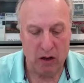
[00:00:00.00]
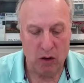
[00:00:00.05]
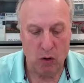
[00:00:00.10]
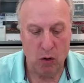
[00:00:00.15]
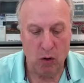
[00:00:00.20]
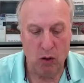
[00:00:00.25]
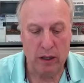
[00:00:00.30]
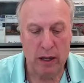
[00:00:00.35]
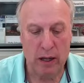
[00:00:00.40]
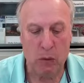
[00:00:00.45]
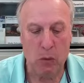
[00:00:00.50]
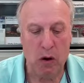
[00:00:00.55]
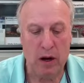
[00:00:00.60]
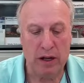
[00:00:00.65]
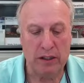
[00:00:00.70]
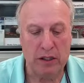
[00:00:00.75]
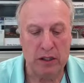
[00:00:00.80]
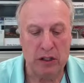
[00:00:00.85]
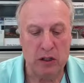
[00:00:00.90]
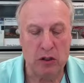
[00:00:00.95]
All I
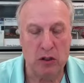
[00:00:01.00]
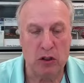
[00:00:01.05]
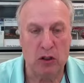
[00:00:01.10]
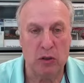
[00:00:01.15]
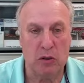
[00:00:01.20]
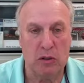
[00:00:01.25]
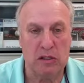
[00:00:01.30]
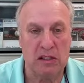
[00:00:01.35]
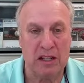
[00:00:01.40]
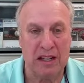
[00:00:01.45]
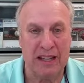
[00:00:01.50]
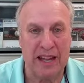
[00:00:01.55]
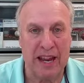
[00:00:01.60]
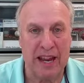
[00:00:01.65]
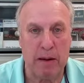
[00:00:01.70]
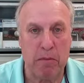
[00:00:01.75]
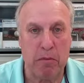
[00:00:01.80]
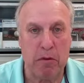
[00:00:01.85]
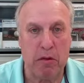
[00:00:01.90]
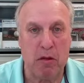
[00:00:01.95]
want you to do is to
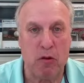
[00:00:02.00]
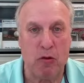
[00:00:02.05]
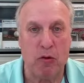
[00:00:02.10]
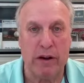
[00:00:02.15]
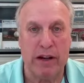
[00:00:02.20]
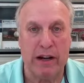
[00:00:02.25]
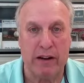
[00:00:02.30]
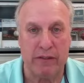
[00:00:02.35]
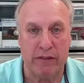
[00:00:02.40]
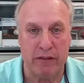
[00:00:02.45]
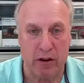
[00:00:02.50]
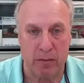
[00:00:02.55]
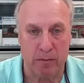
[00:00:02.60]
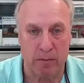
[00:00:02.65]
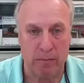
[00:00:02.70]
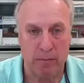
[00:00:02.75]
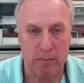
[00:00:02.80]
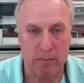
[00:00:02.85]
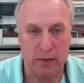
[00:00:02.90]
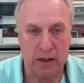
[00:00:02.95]
name 3 of
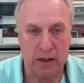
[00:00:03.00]
them.